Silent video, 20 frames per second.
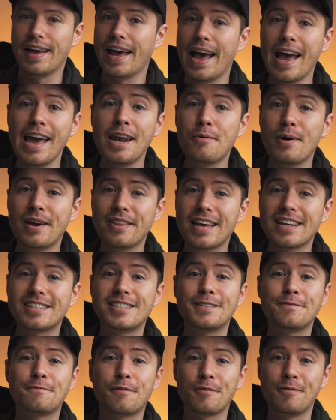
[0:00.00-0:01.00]
Anyway, that's
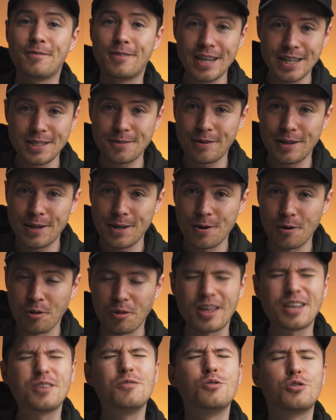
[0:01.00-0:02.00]
it for this video.
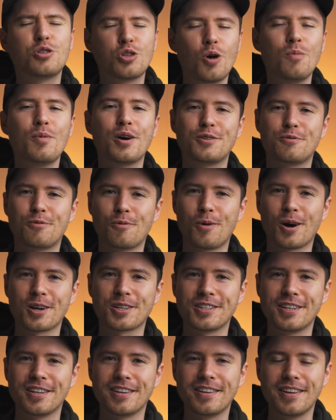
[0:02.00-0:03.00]
Thank you so much for
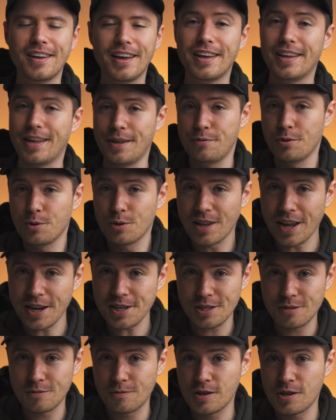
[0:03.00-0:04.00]
watching. If you like
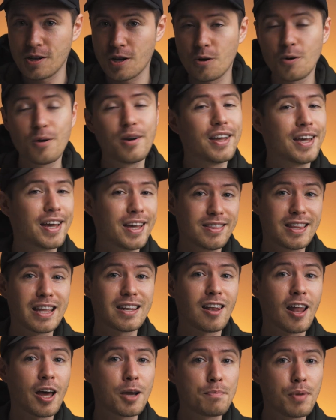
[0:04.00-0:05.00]
this video, hit that
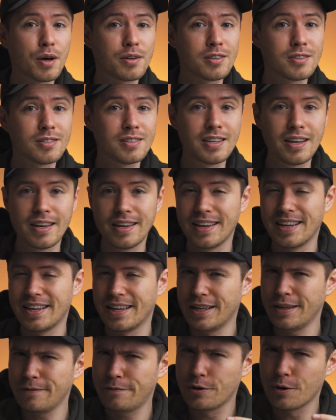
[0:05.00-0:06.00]
like button.
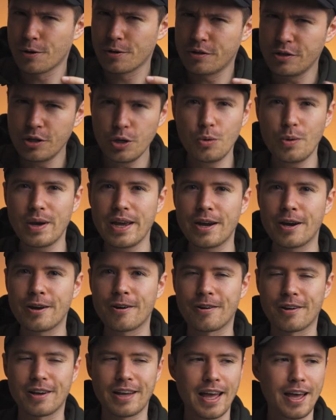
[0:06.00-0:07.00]
If you're new
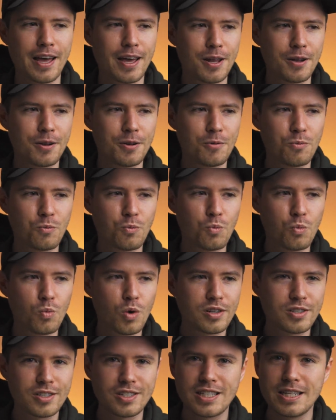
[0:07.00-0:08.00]
here and
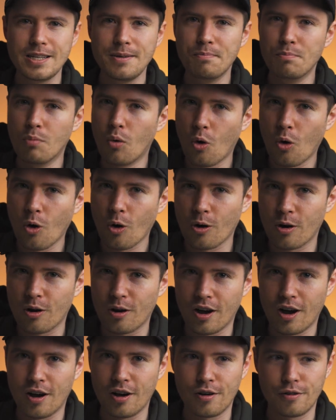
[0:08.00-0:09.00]
want to see more
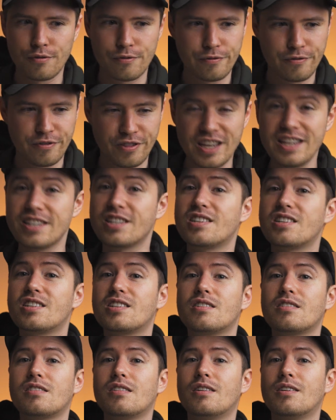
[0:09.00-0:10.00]
of
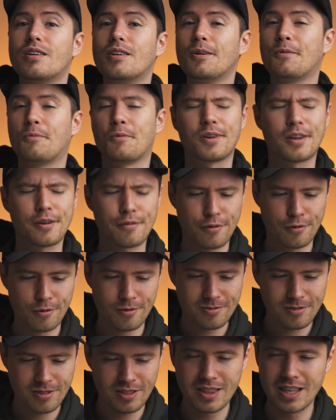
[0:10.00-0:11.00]
this,
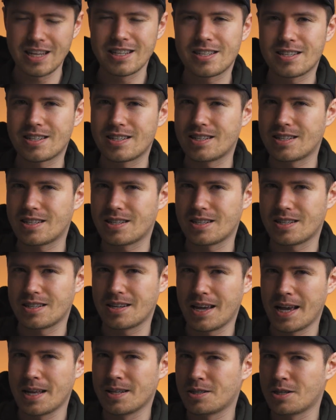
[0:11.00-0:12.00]
whatever this
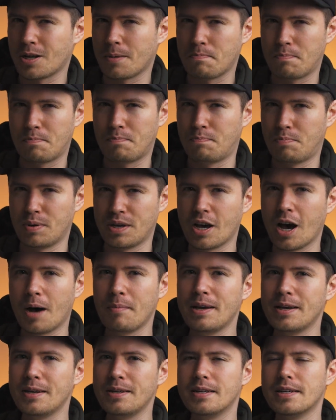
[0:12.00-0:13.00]
ends up
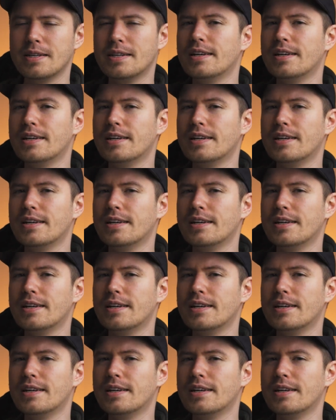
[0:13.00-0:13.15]
becoming,